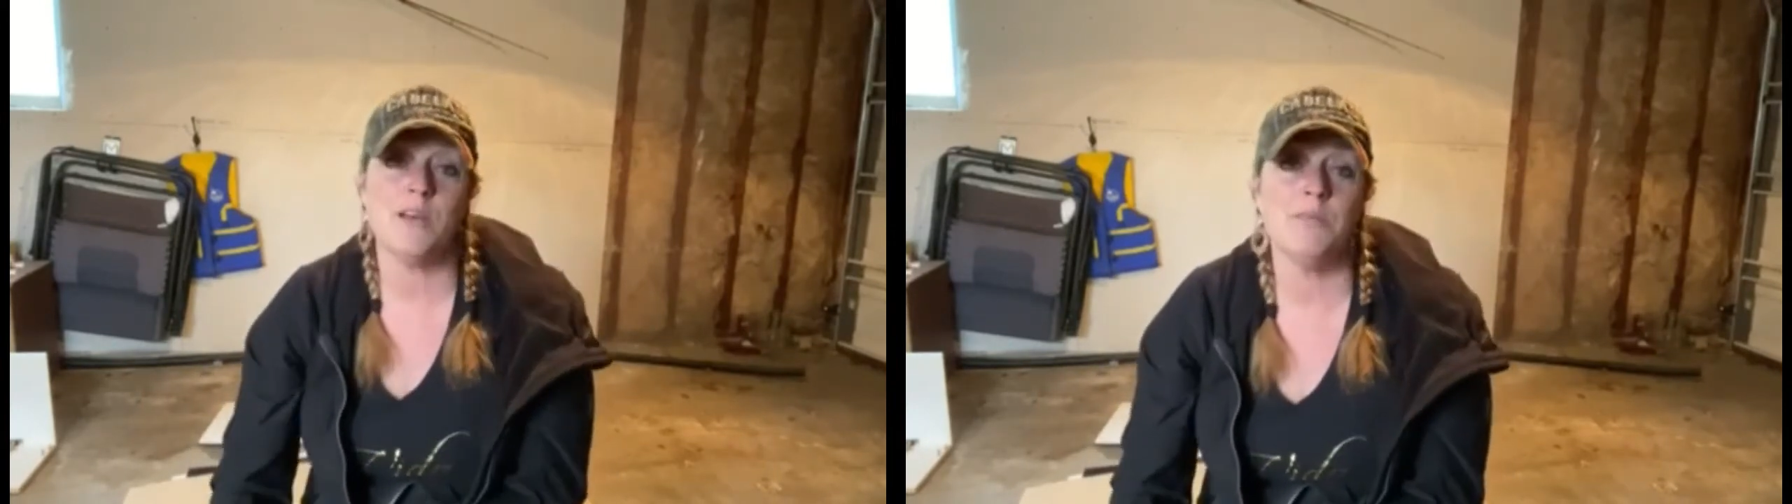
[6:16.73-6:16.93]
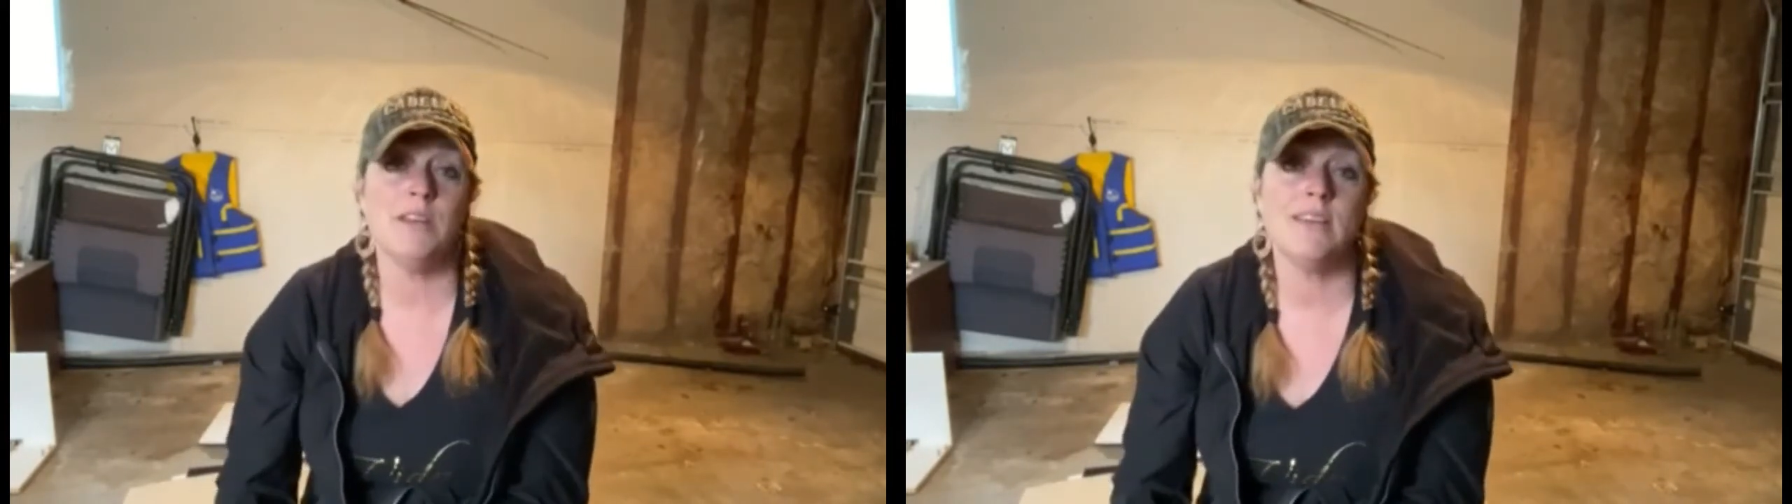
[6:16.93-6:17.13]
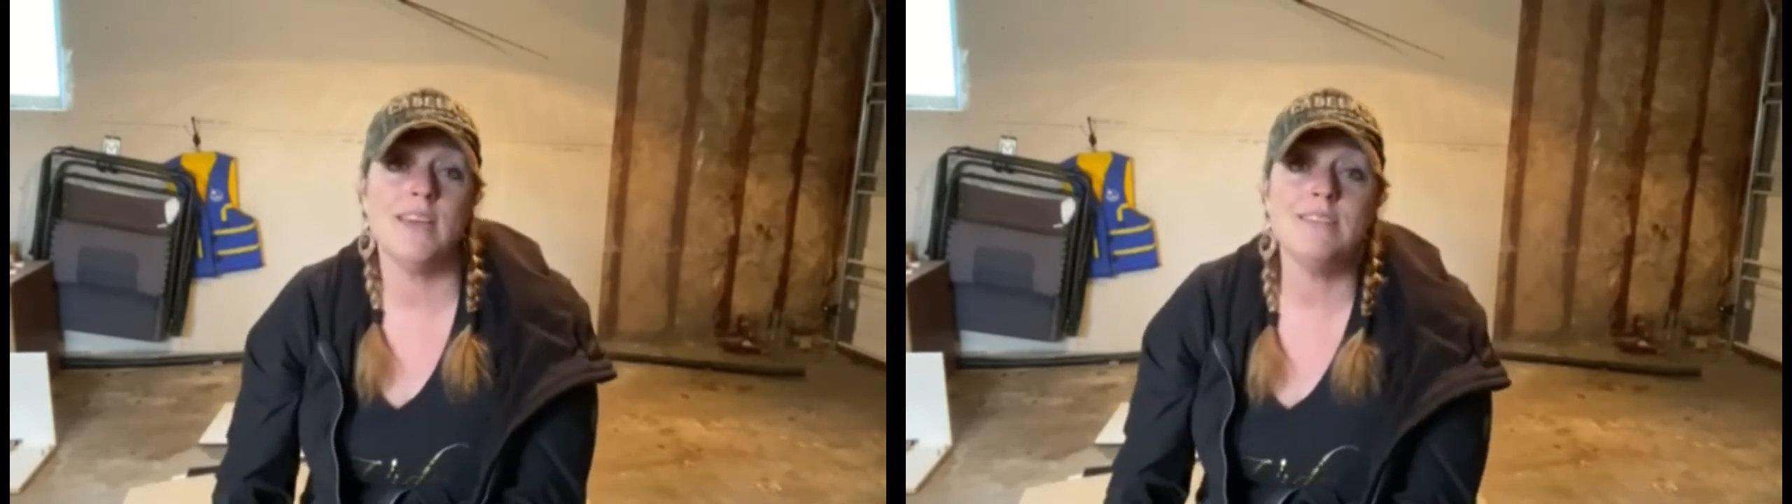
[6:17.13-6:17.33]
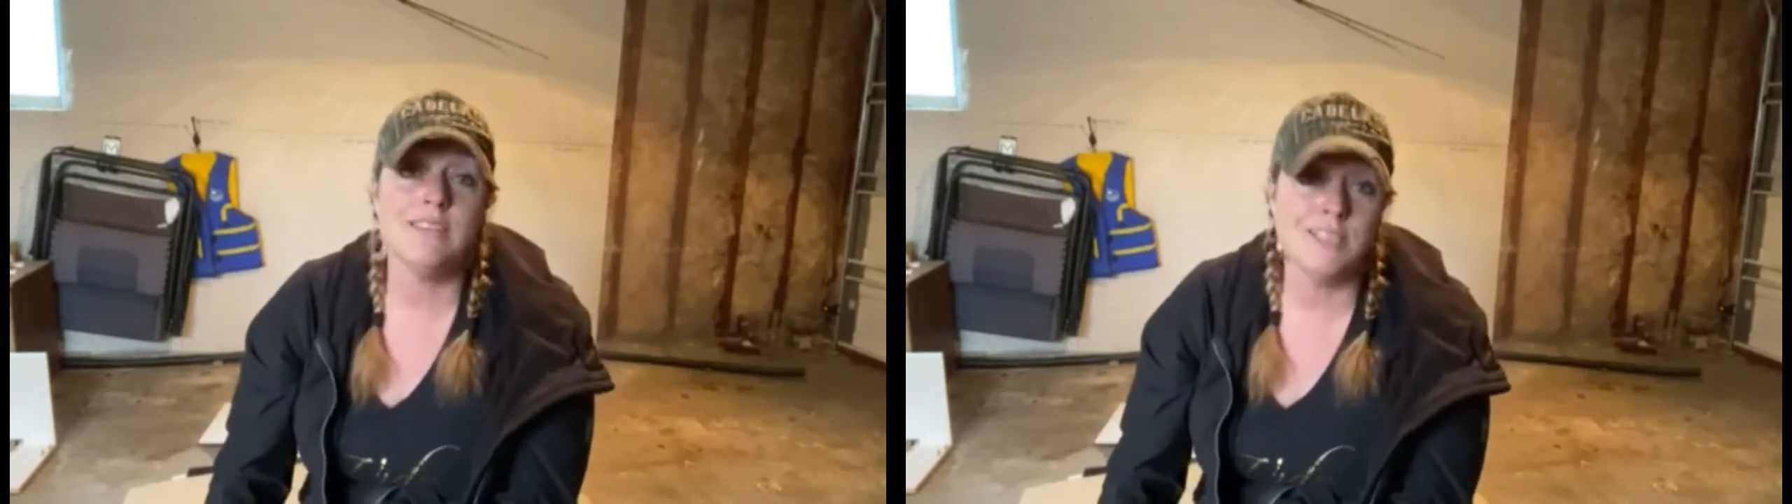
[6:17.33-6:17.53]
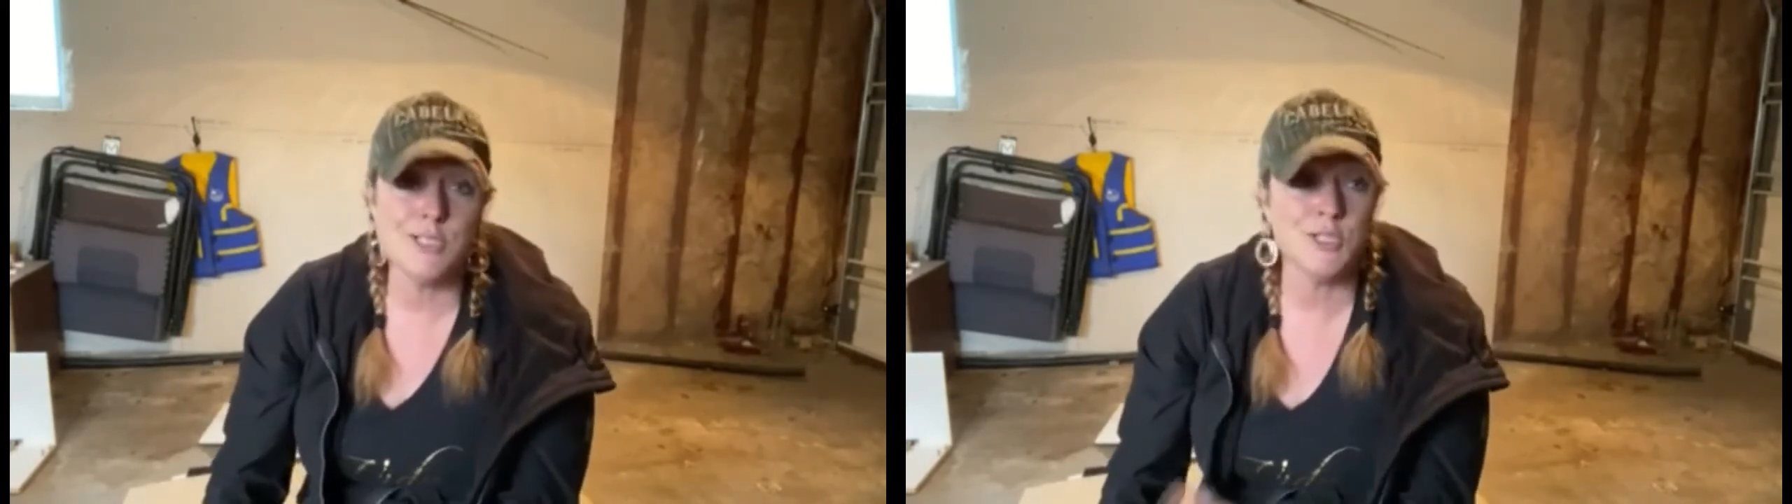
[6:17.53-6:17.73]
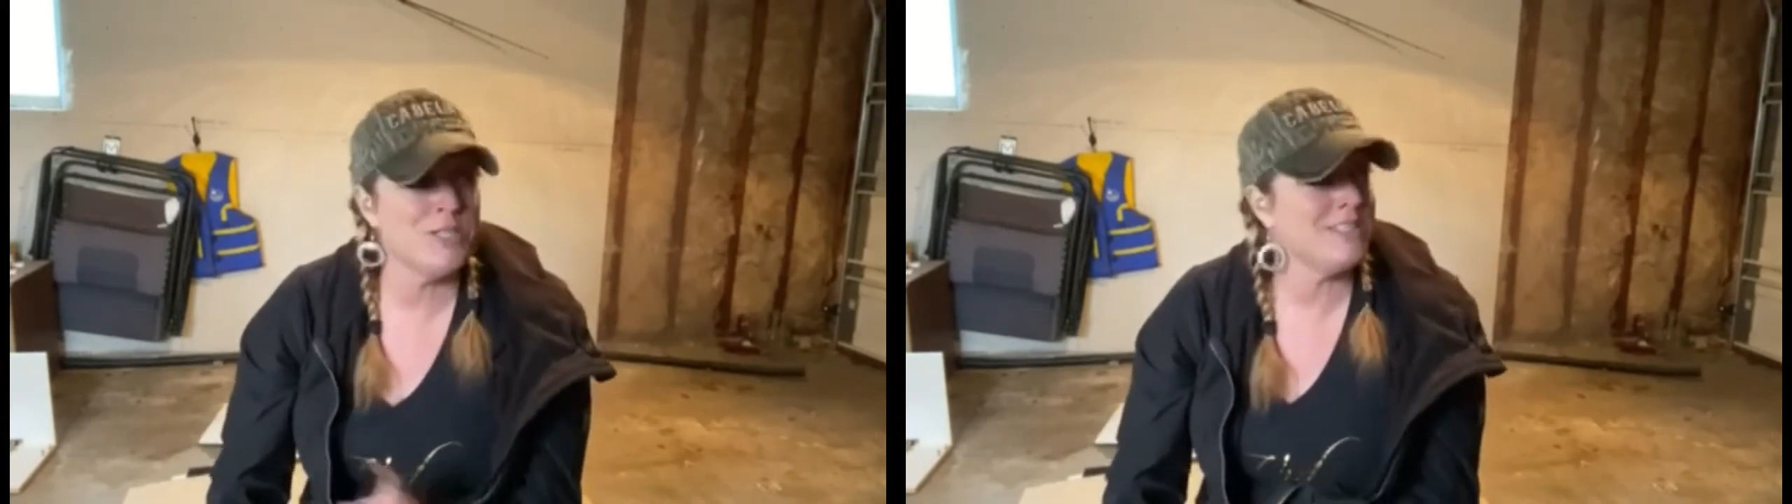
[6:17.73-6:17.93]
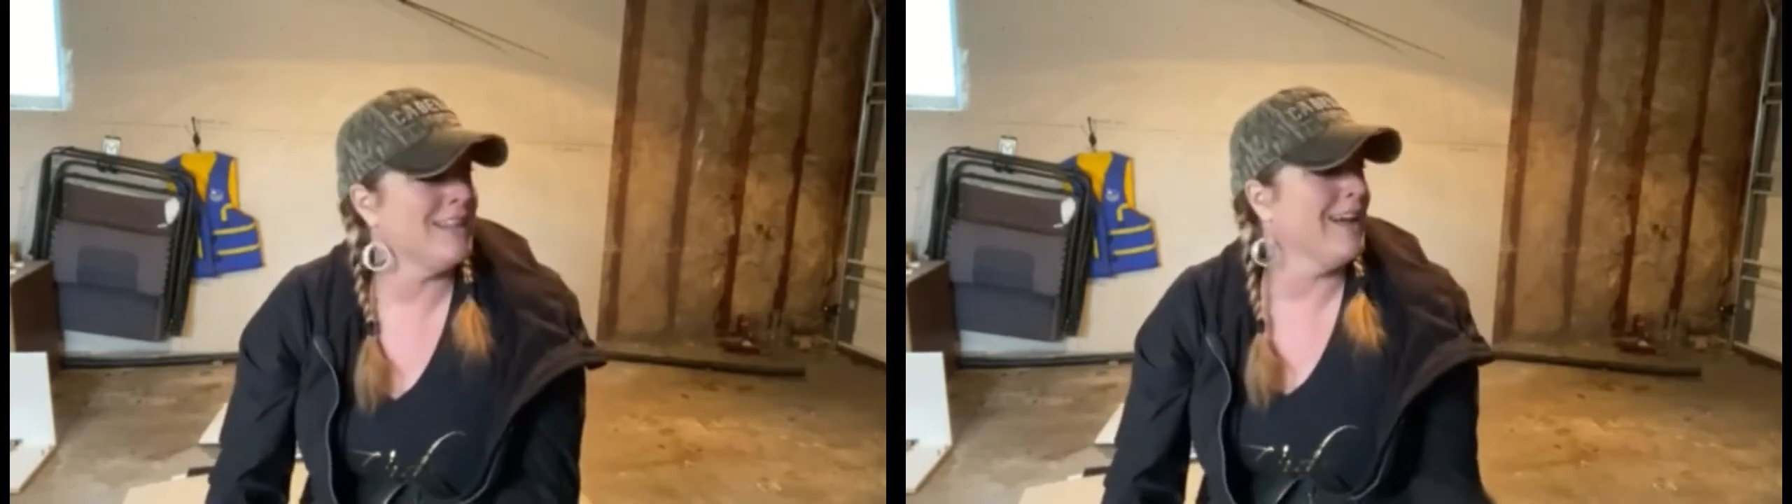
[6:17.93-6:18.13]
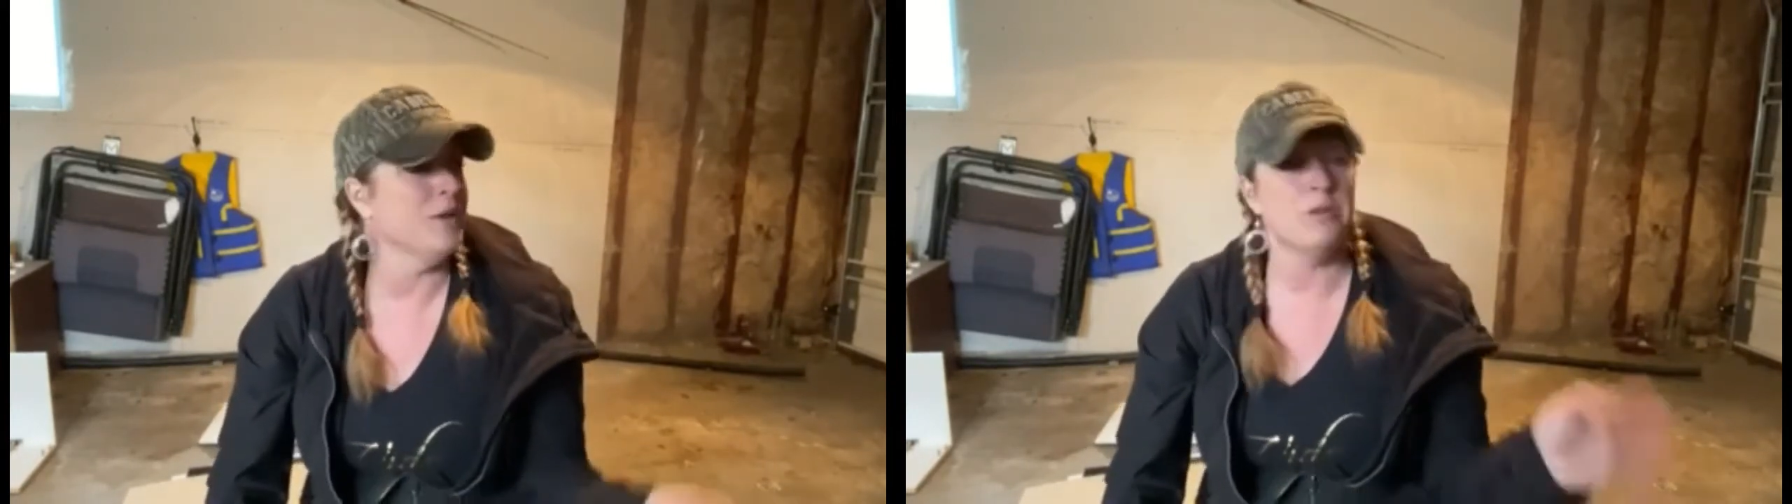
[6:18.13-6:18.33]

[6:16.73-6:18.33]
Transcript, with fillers: I'm going to get the dishes done,